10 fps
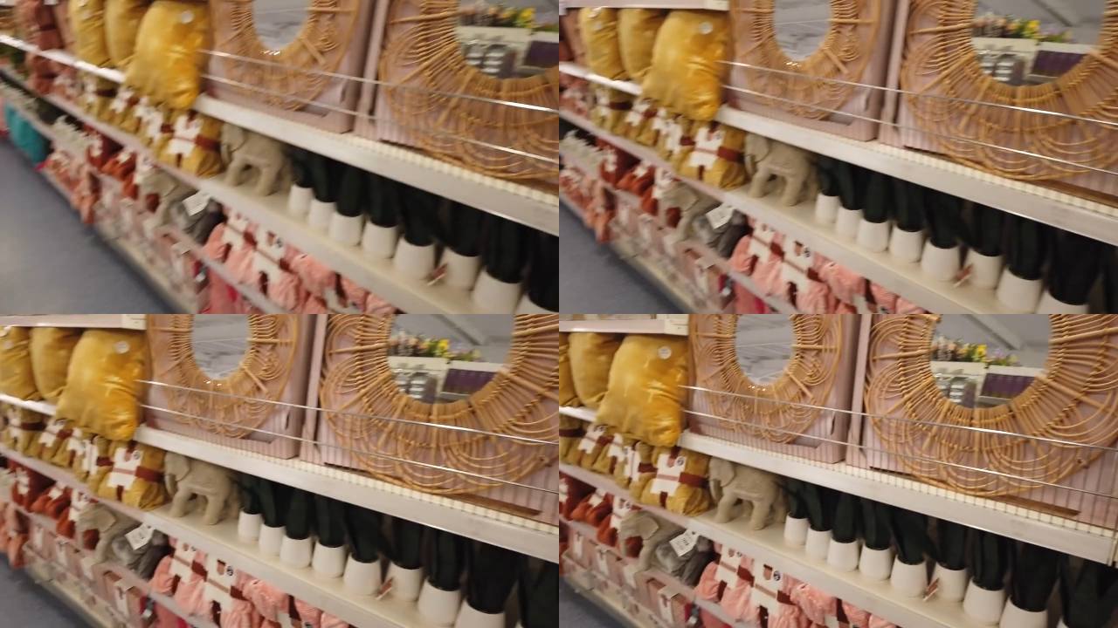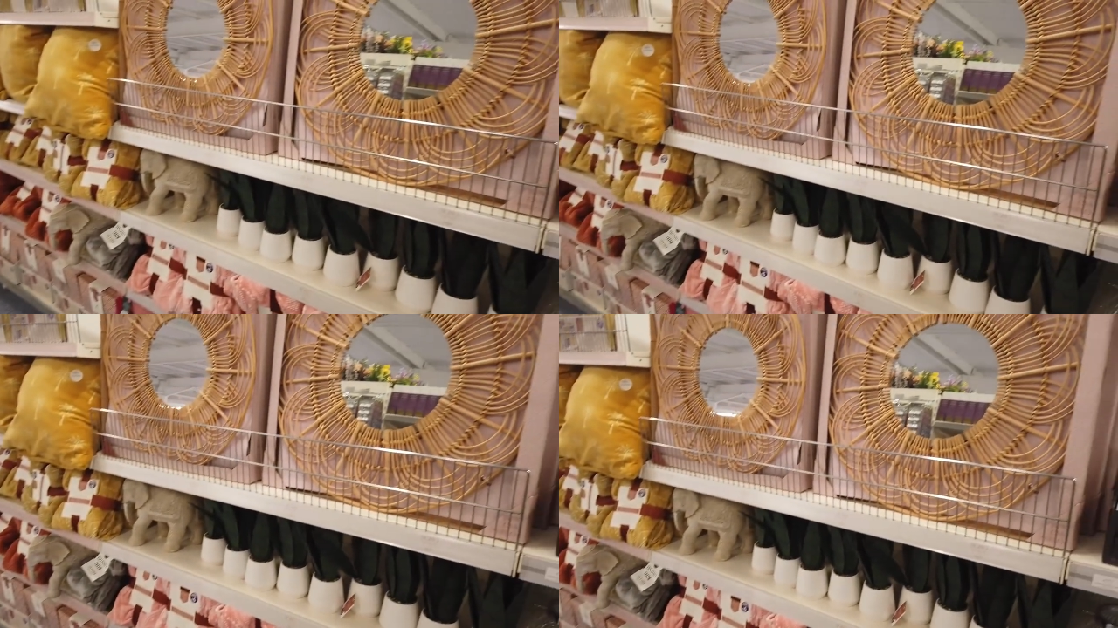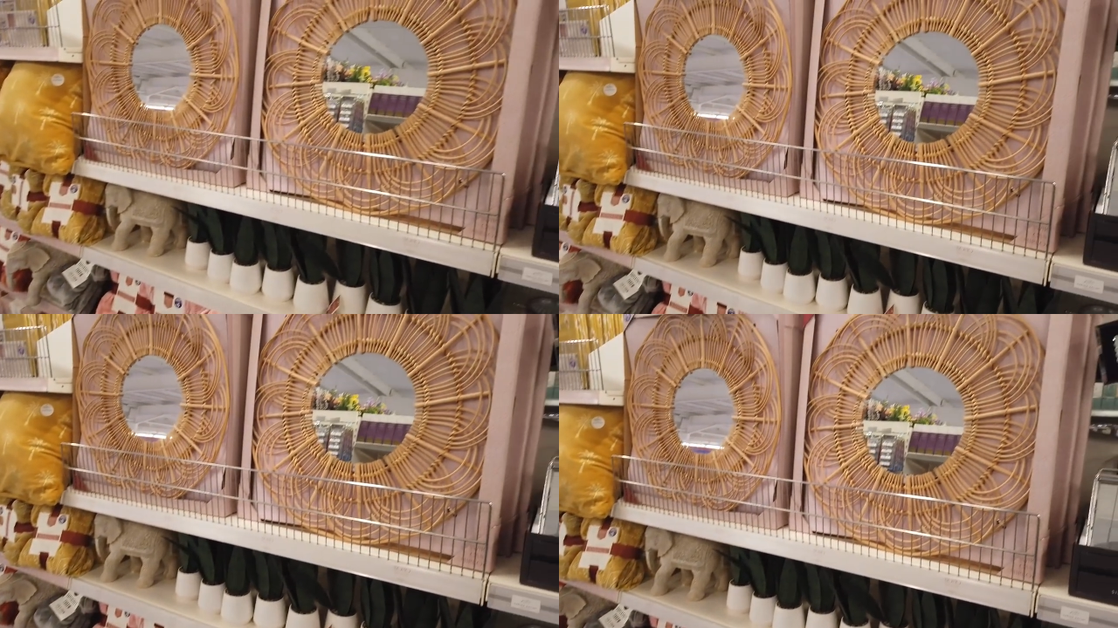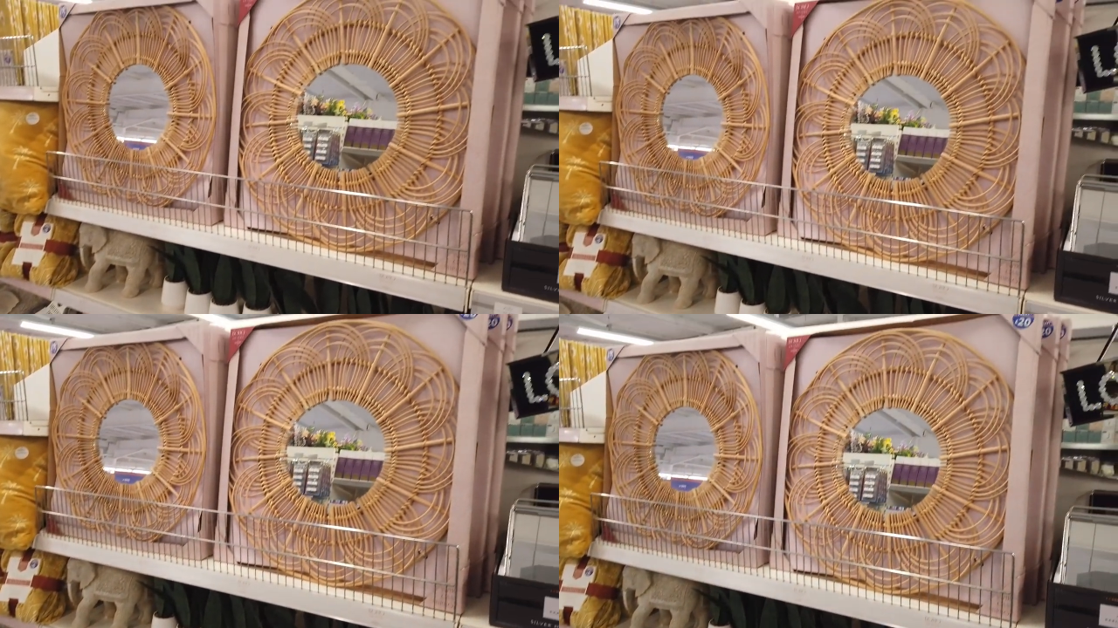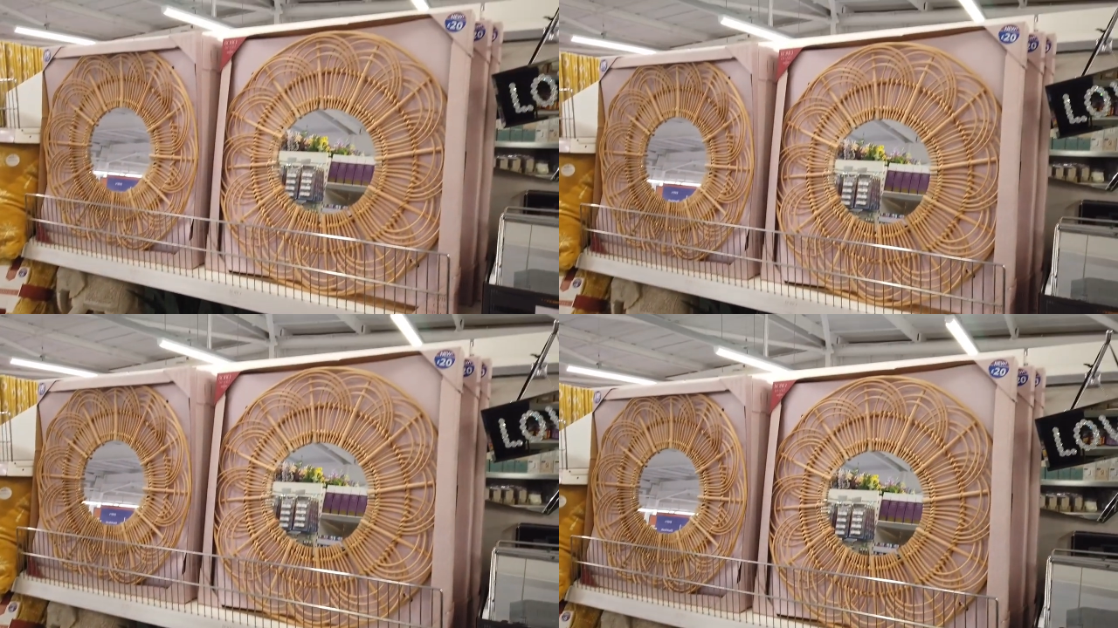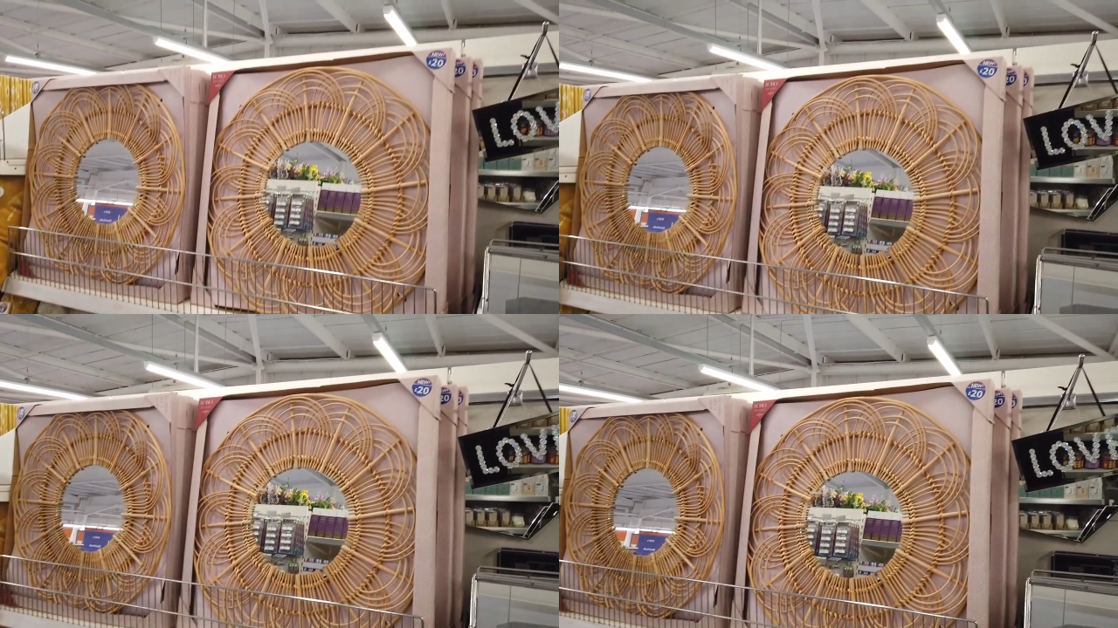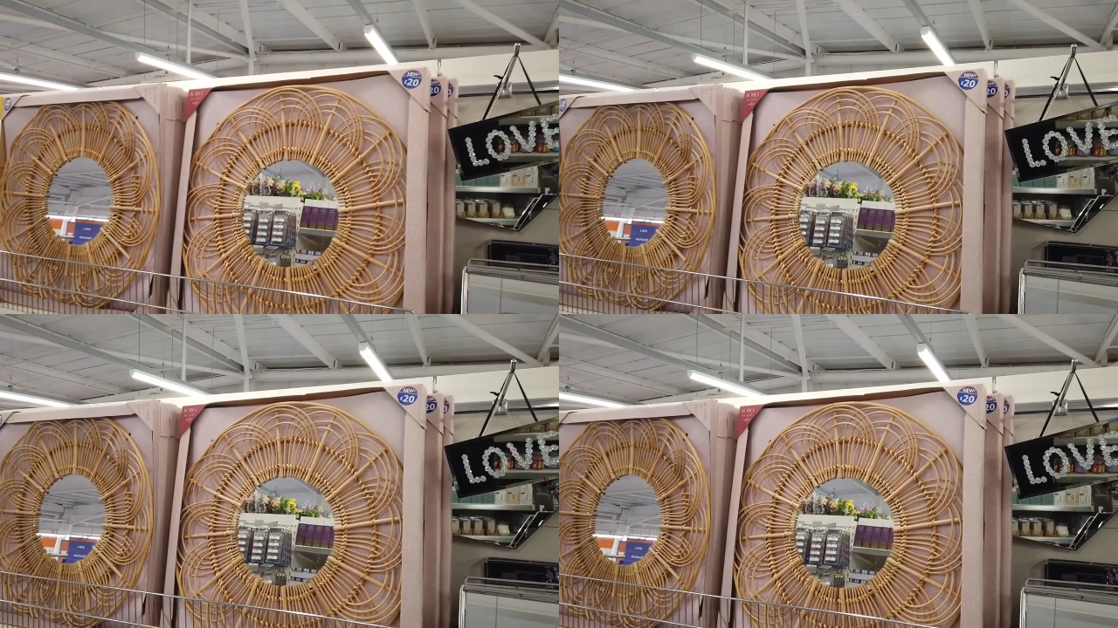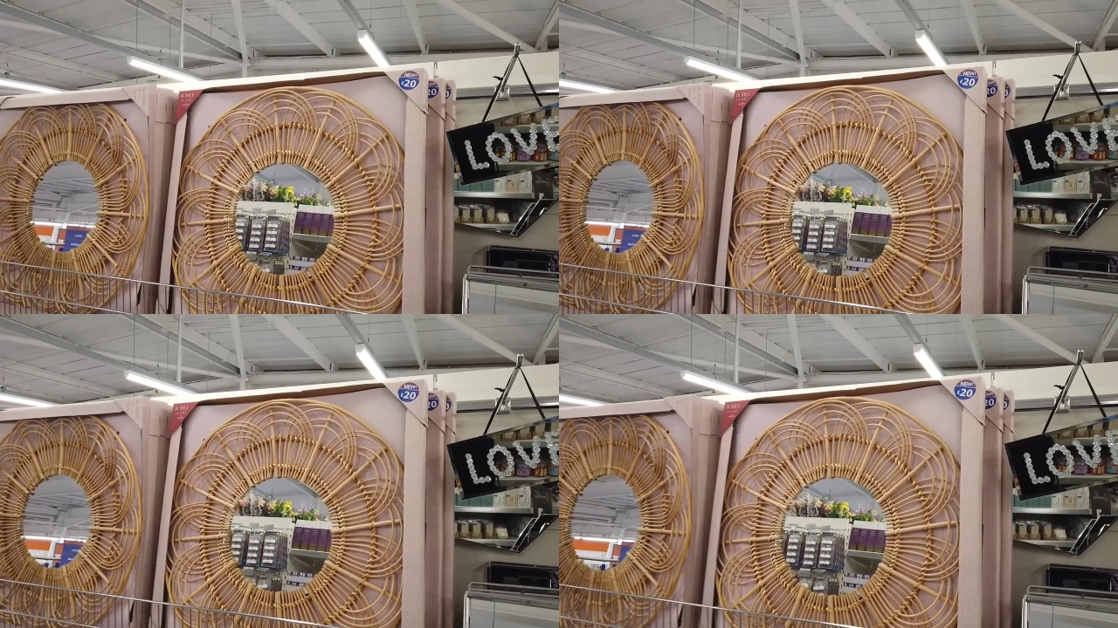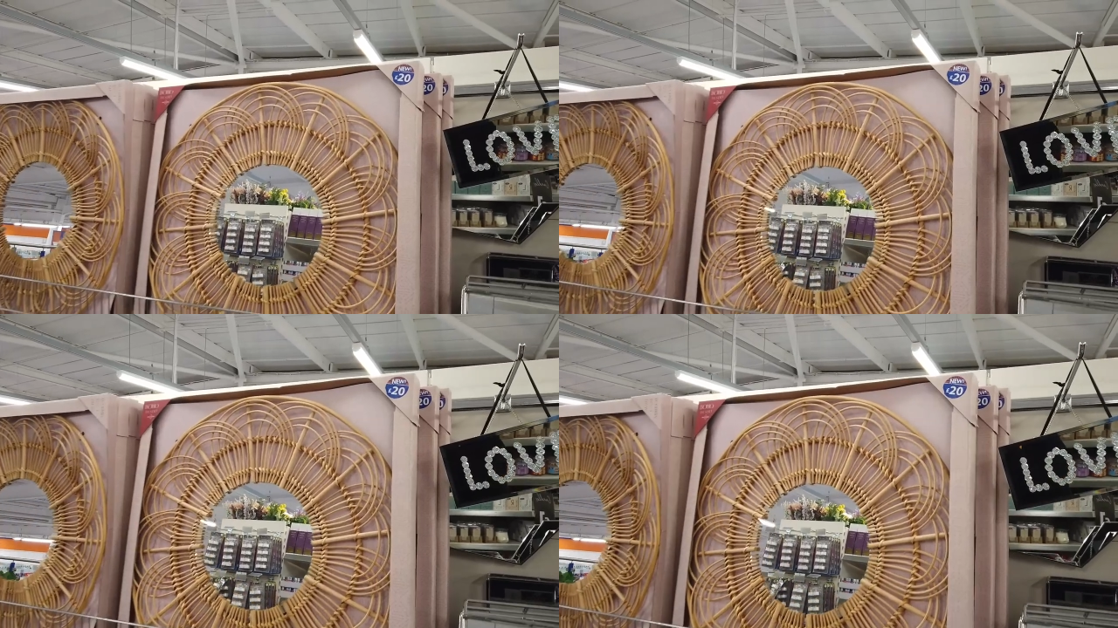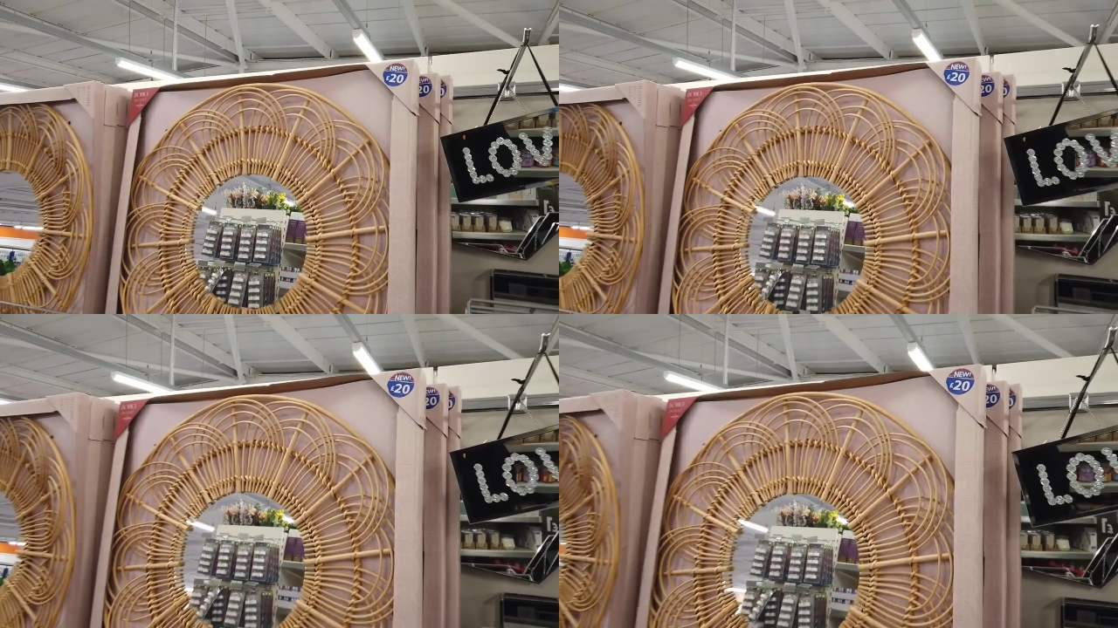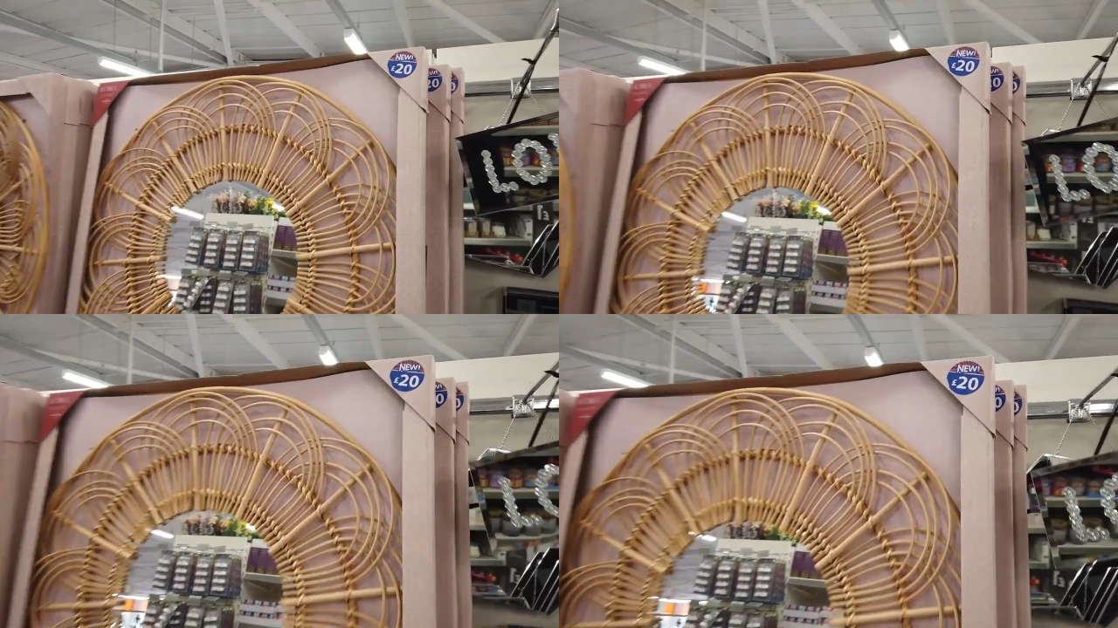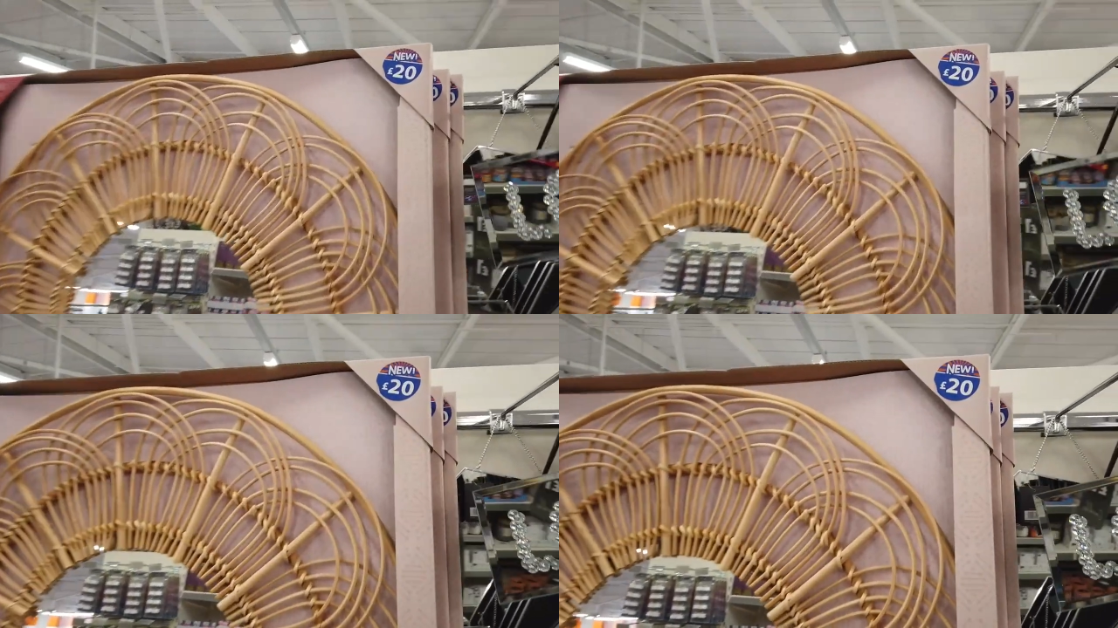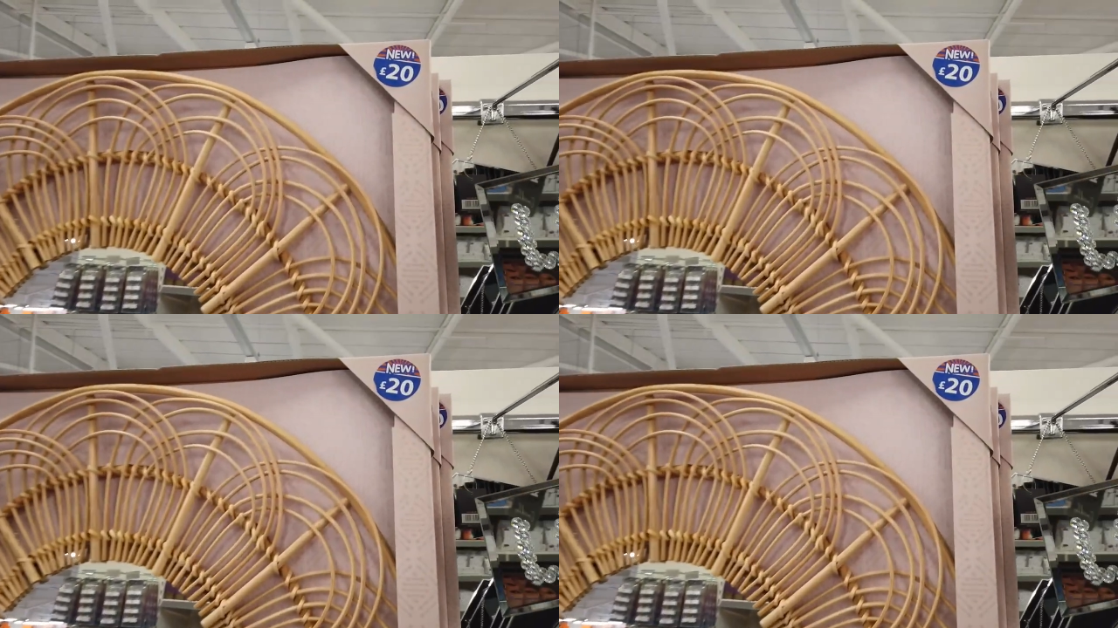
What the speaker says: (no speaker visible)